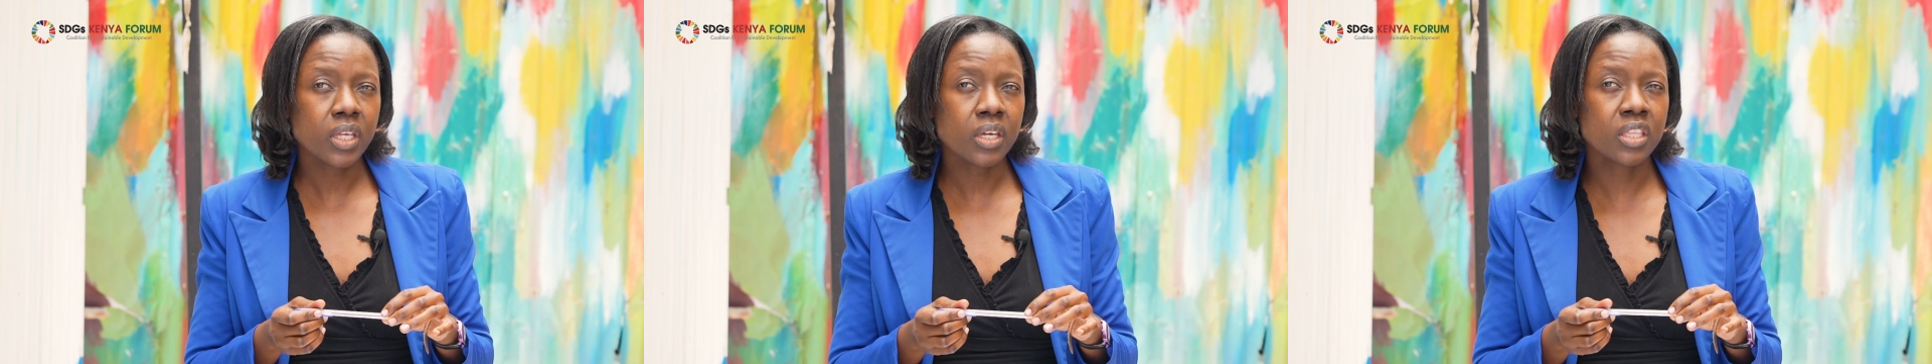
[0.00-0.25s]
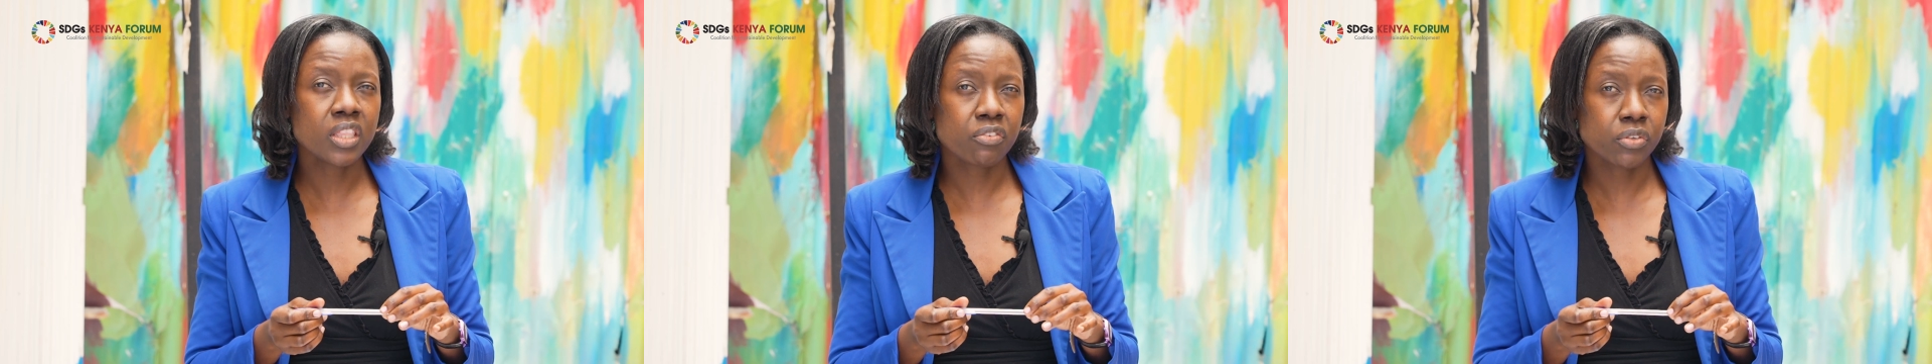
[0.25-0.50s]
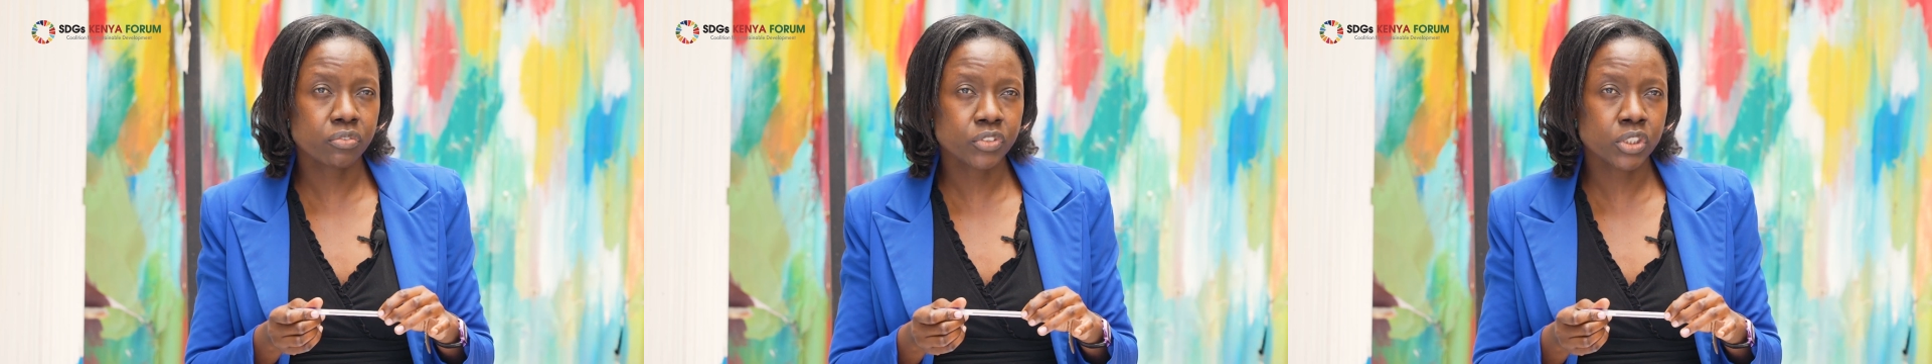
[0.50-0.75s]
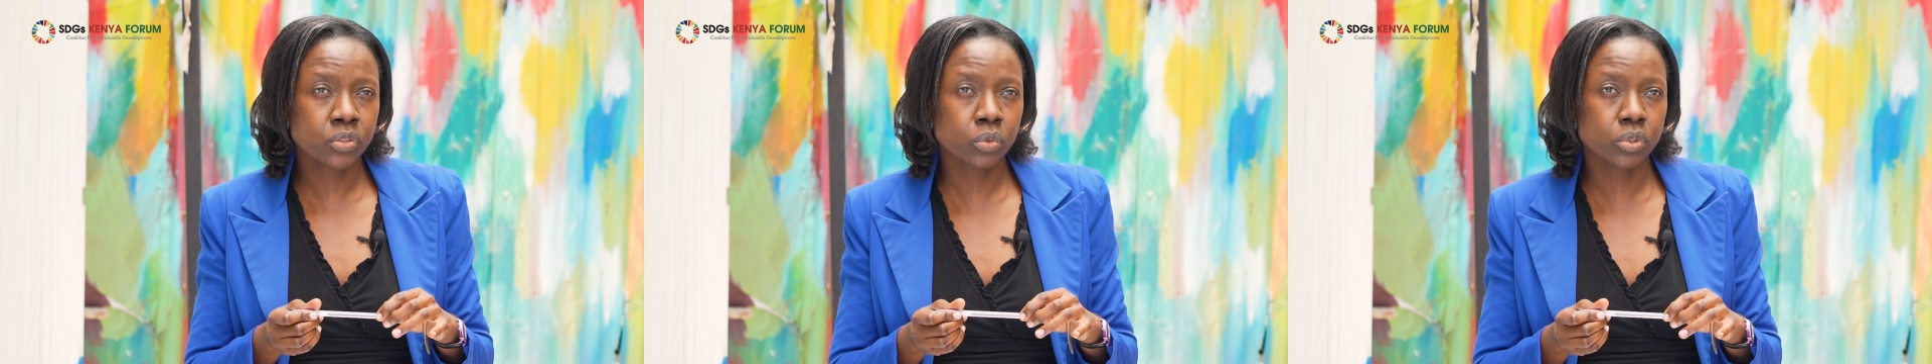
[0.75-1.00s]
In the
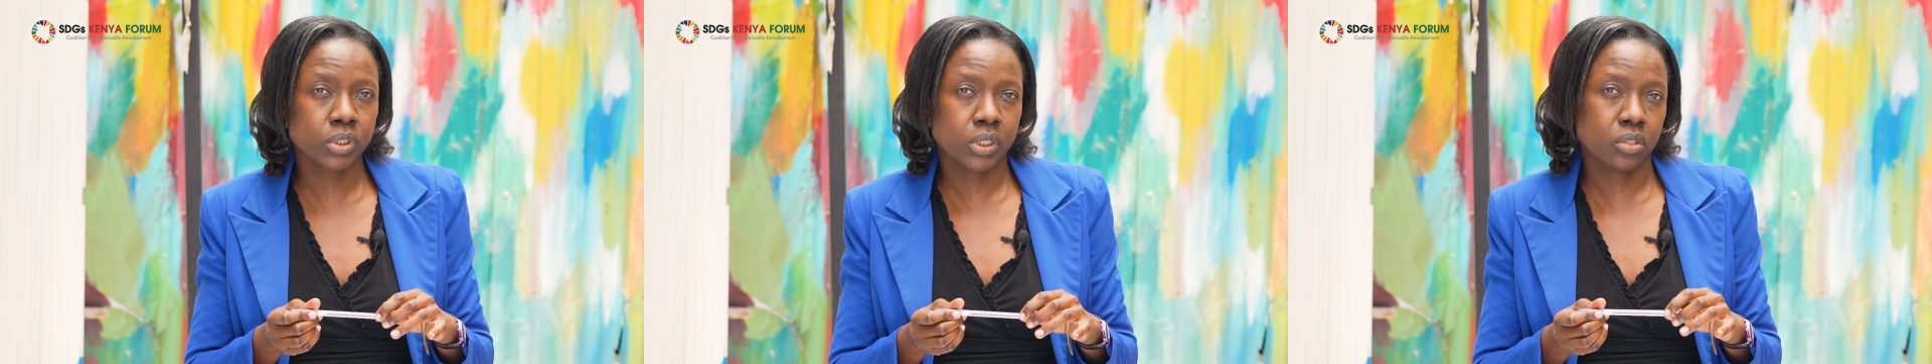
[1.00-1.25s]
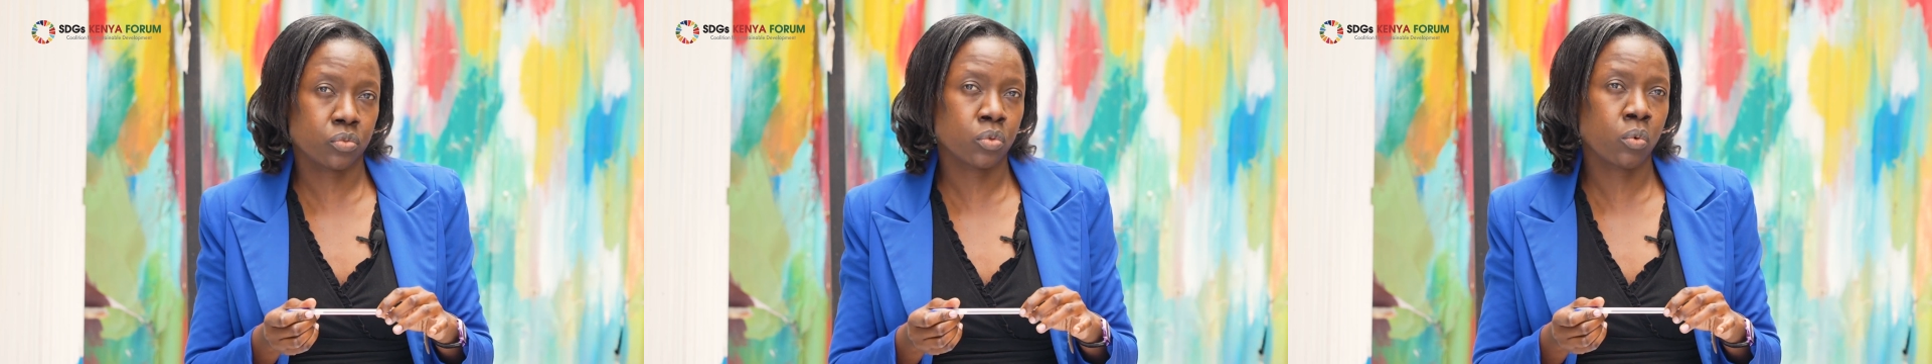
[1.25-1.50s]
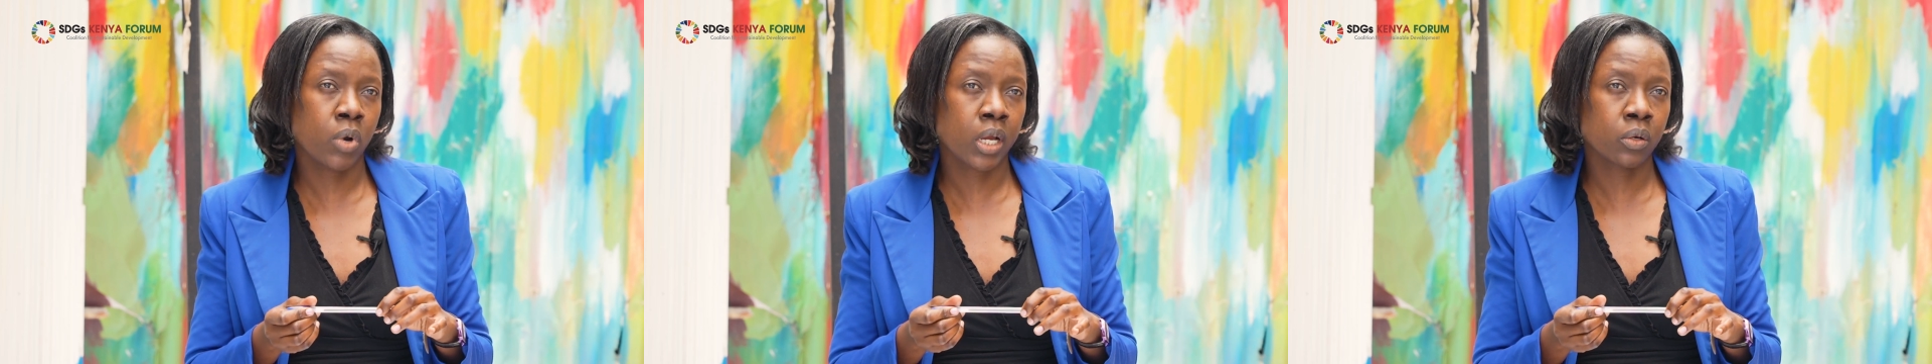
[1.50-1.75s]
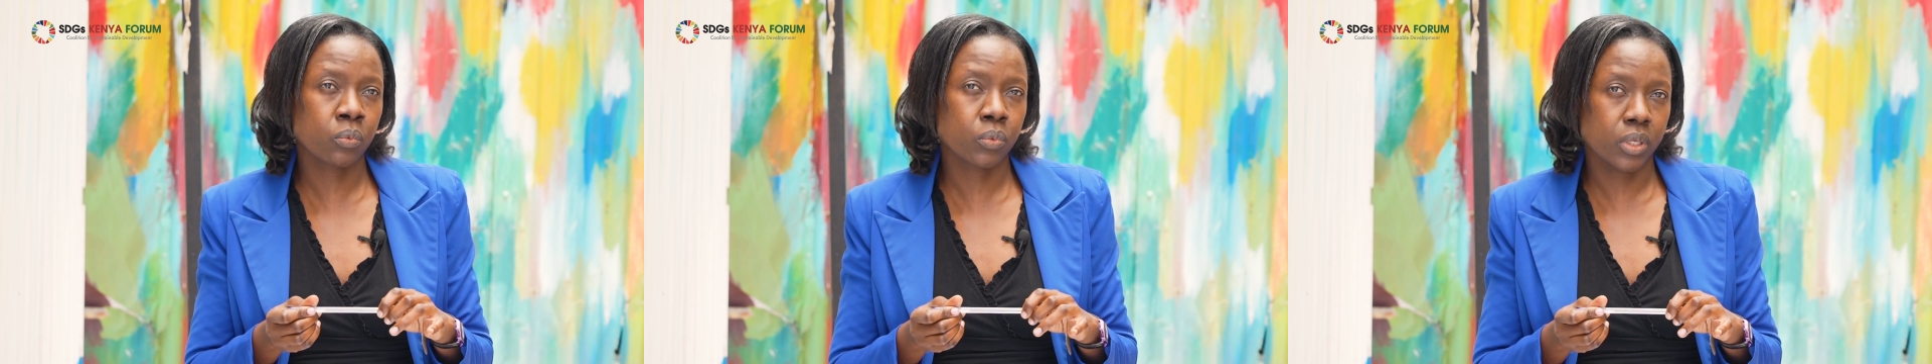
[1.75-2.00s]
50 schools that we
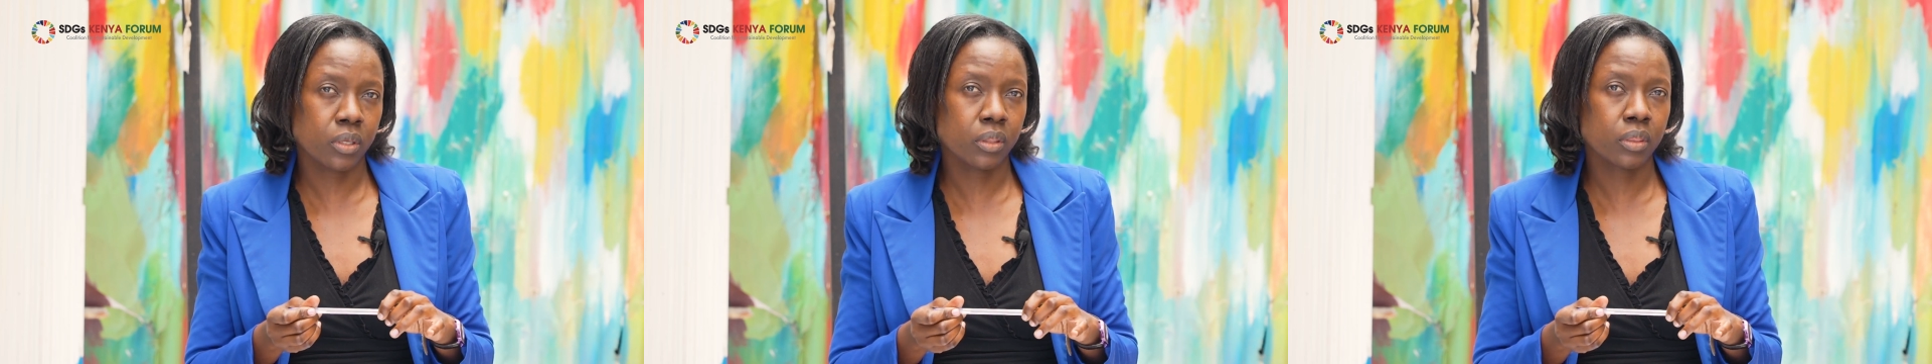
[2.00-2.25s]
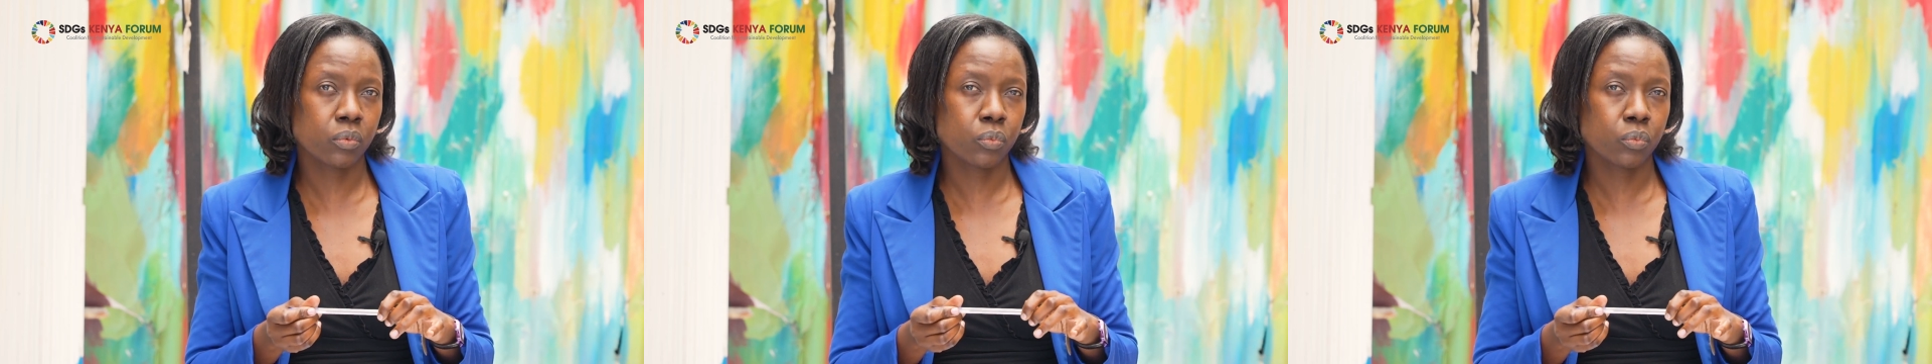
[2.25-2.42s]
work with,